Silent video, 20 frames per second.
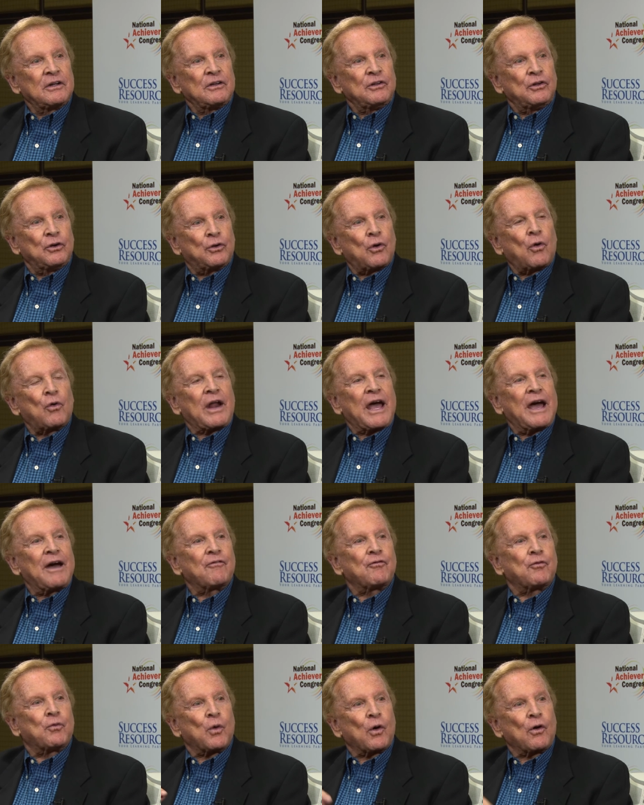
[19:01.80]
you don't
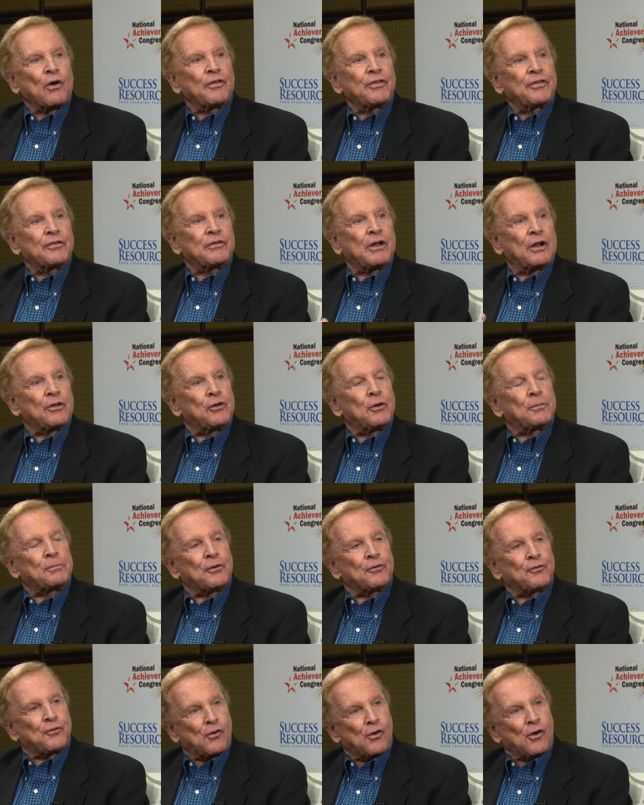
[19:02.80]
have worth till you
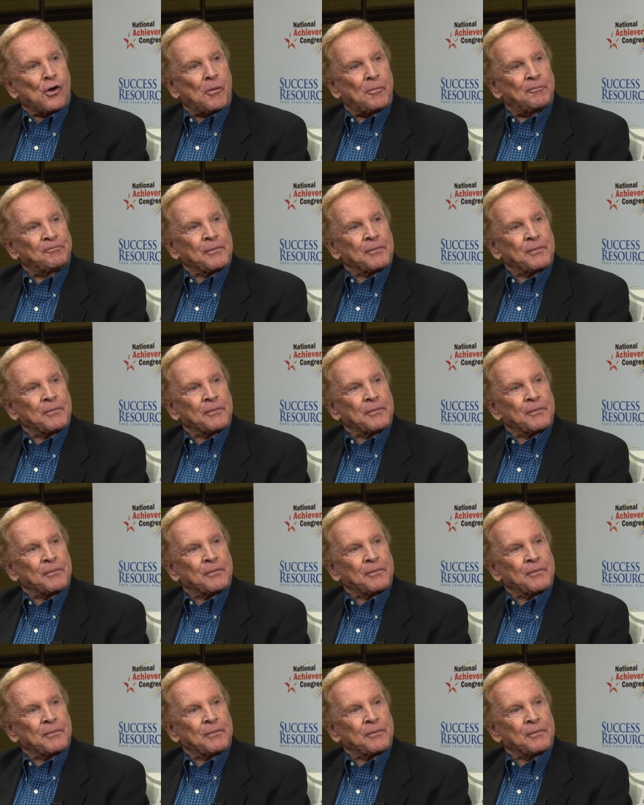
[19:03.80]
perform.